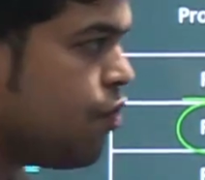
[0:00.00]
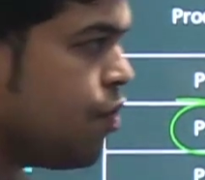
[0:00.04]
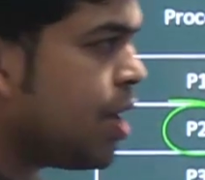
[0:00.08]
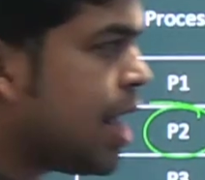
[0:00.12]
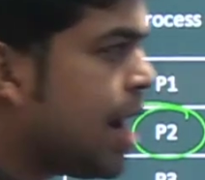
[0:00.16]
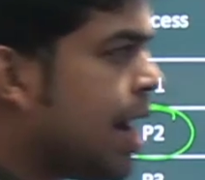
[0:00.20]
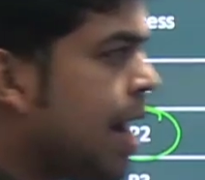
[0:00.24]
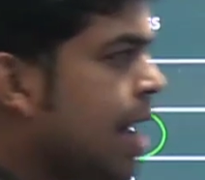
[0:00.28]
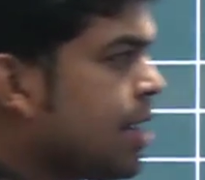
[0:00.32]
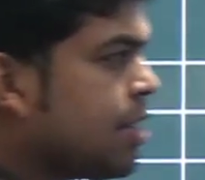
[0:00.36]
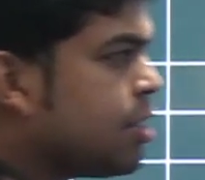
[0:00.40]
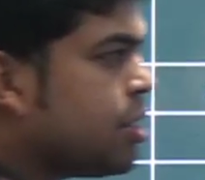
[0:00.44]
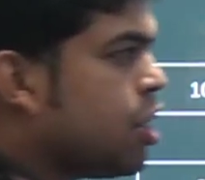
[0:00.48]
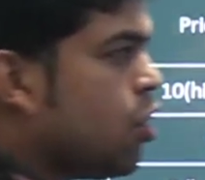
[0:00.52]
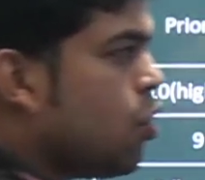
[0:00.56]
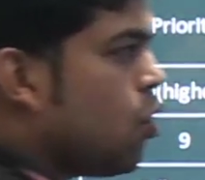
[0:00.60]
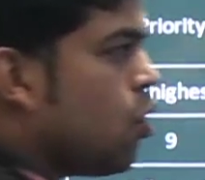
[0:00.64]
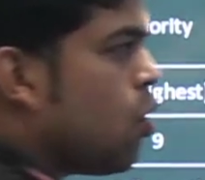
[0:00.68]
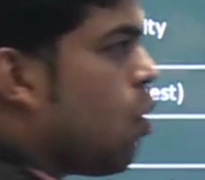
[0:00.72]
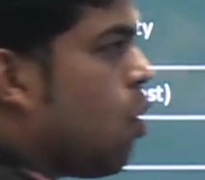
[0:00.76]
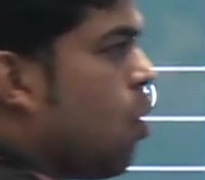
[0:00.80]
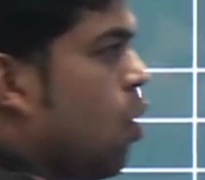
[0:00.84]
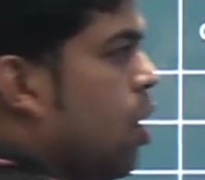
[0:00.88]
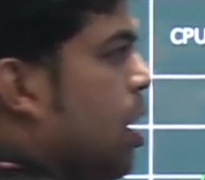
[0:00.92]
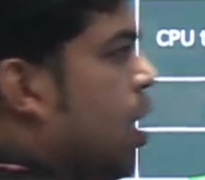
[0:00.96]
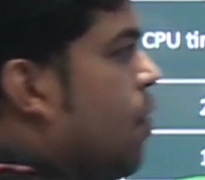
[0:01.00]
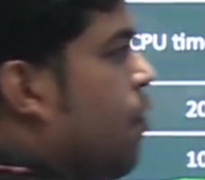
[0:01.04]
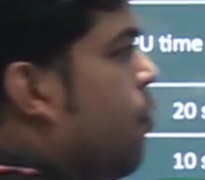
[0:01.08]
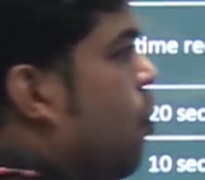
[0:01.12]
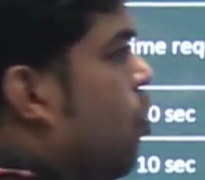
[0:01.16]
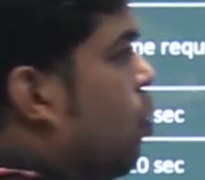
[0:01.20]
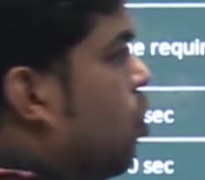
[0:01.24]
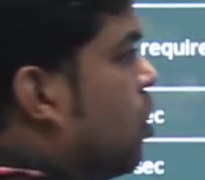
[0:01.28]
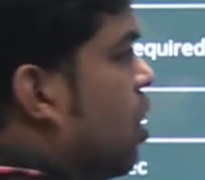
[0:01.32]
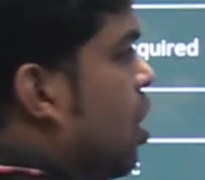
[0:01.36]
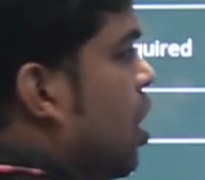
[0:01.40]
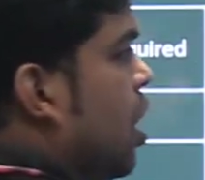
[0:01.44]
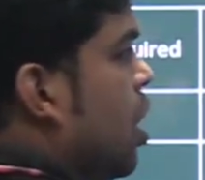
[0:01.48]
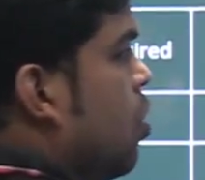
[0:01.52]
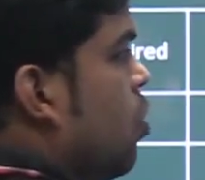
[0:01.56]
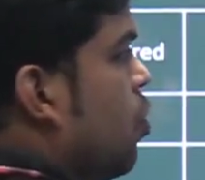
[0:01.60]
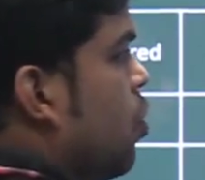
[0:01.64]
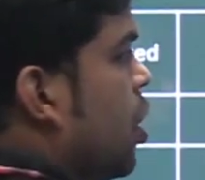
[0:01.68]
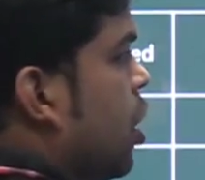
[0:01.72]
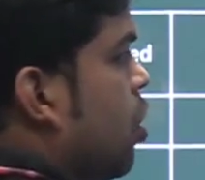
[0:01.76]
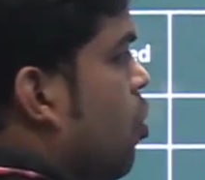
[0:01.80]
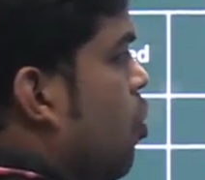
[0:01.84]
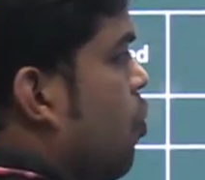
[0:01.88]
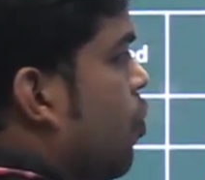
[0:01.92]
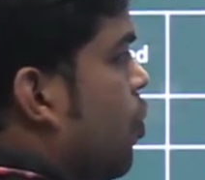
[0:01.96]
execute only for 3
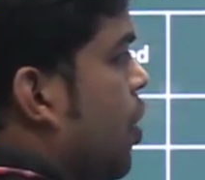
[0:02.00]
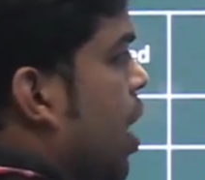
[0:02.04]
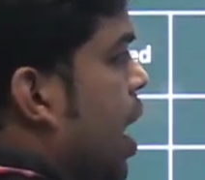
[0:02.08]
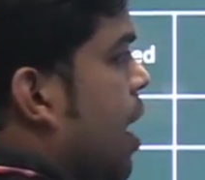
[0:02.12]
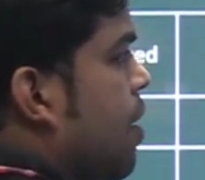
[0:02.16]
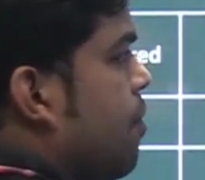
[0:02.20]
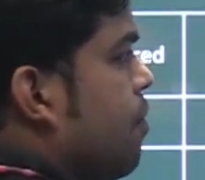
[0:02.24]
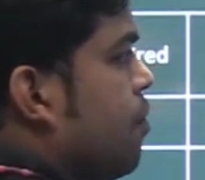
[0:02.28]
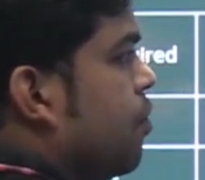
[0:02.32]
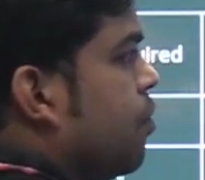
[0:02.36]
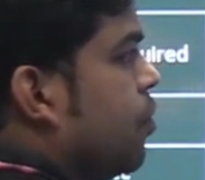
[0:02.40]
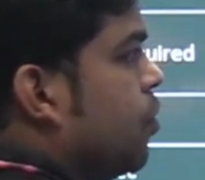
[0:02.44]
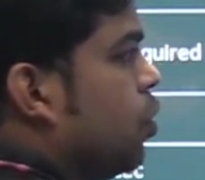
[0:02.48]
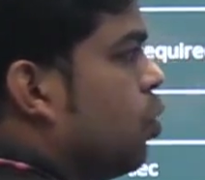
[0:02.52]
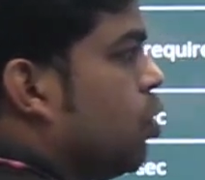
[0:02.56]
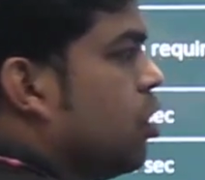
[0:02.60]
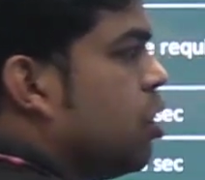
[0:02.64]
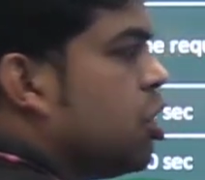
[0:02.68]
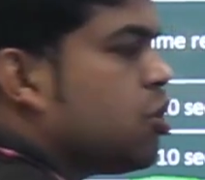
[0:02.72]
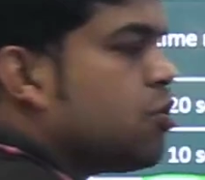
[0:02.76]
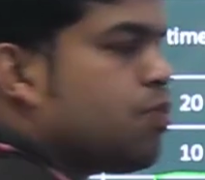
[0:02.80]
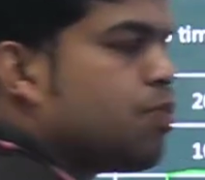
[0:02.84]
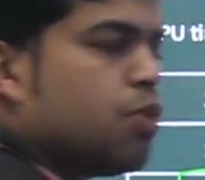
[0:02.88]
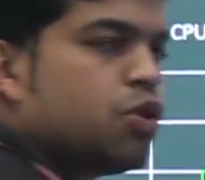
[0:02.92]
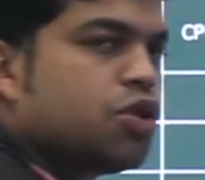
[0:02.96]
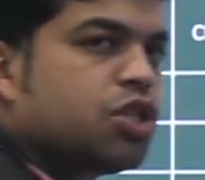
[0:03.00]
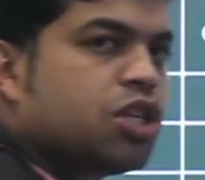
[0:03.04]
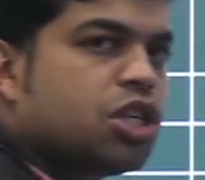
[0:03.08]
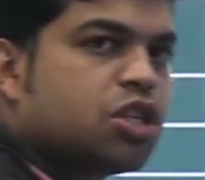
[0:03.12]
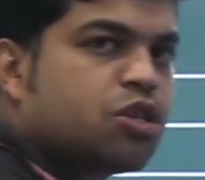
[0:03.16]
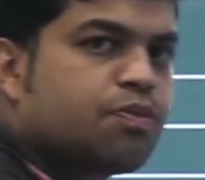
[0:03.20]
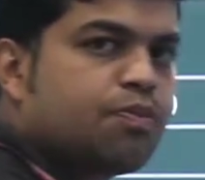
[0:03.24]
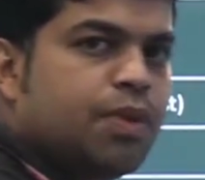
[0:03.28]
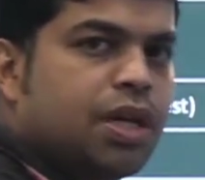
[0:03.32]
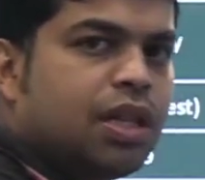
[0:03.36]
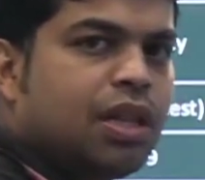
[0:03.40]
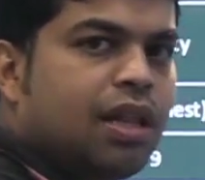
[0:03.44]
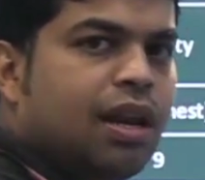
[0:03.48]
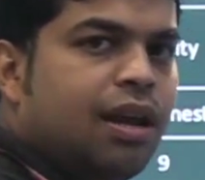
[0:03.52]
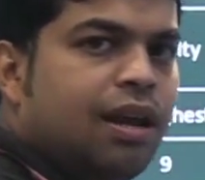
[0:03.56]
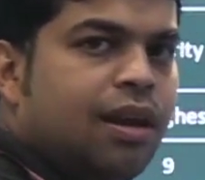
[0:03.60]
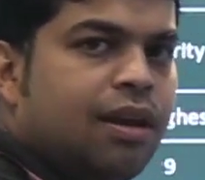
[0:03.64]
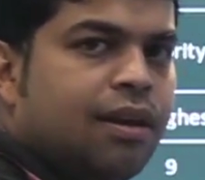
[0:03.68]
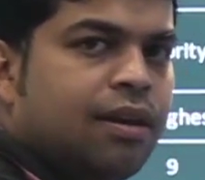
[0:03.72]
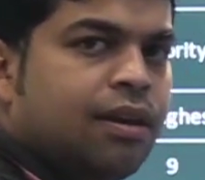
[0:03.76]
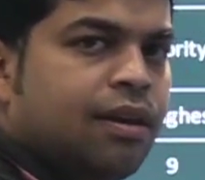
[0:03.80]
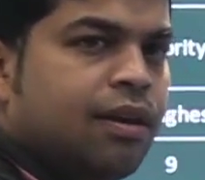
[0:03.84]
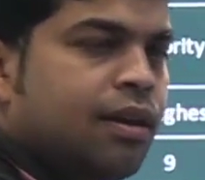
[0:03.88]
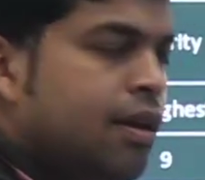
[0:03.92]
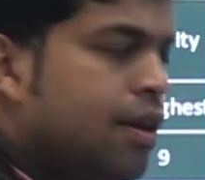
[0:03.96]
unit of time to this process P3,
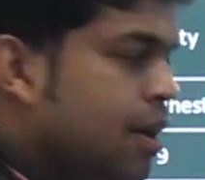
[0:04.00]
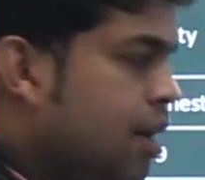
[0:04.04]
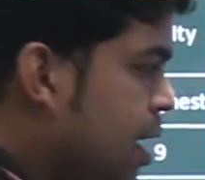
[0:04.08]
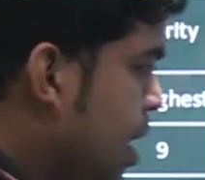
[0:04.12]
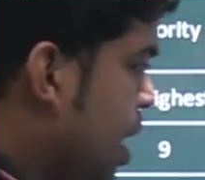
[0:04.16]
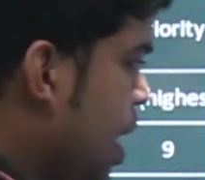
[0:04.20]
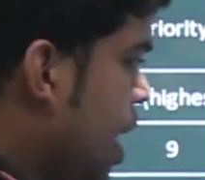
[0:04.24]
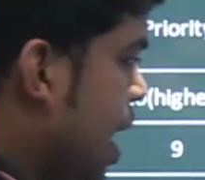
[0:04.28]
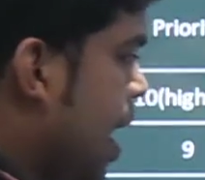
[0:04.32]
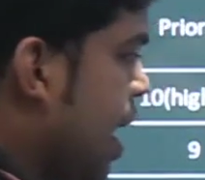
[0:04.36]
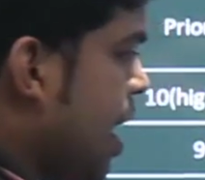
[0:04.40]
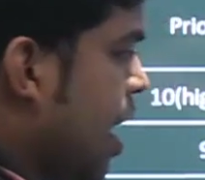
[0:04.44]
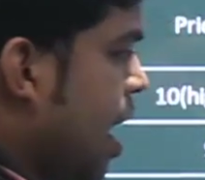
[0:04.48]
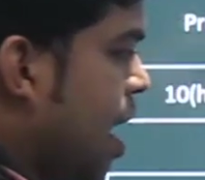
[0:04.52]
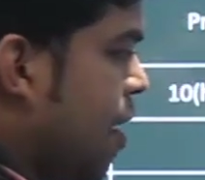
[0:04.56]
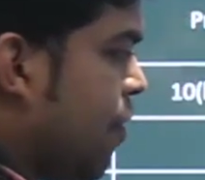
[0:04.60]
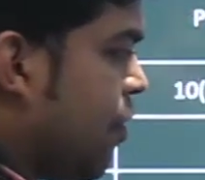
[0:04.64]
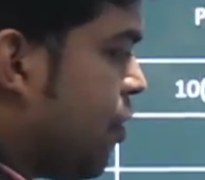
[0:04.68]
and after